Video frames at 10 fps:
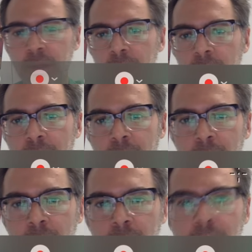our
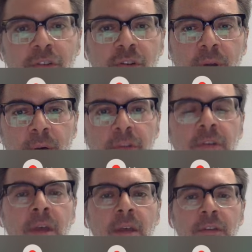lecture notes,
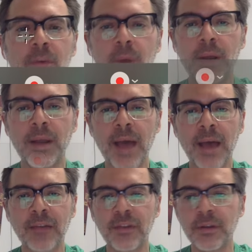so what I'm going to
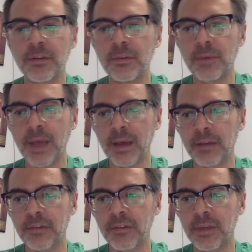ask you to do
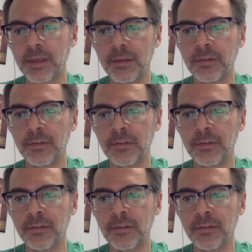next is